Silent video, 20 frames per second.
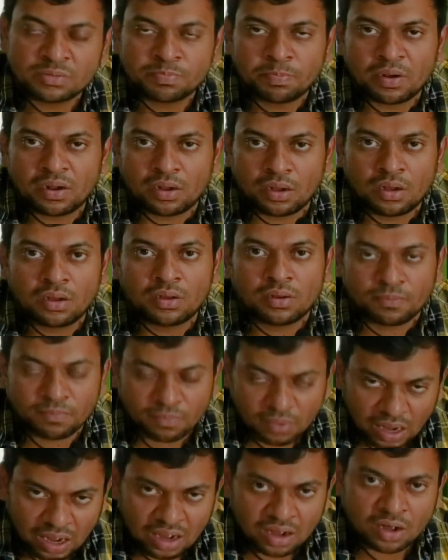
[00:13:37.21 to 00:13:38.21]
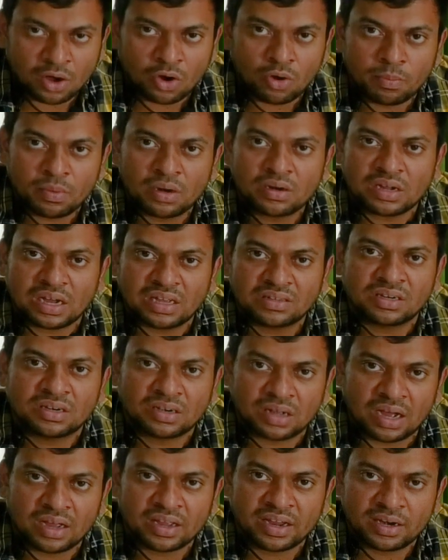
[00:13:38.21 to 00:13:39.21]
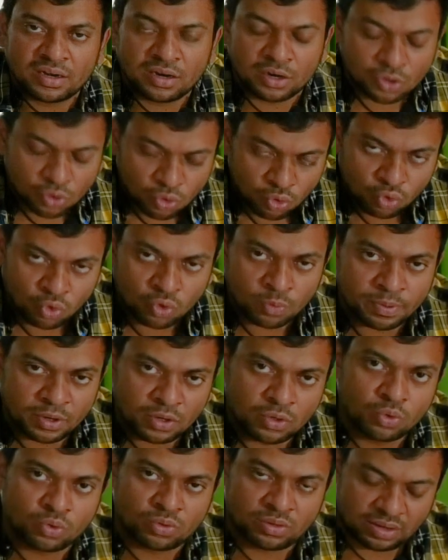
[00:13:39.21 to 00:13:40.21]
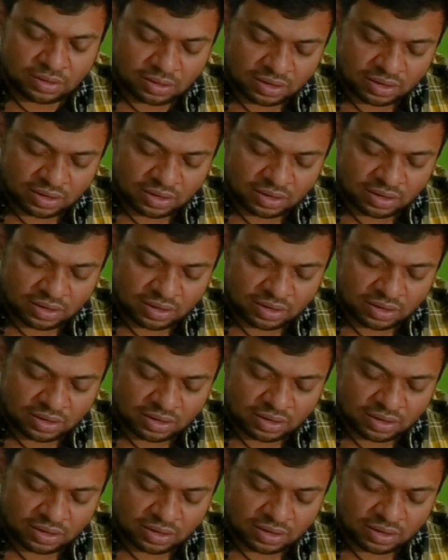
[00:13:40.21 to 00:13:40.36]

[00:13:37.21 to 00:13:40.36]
Our government has a targeted group to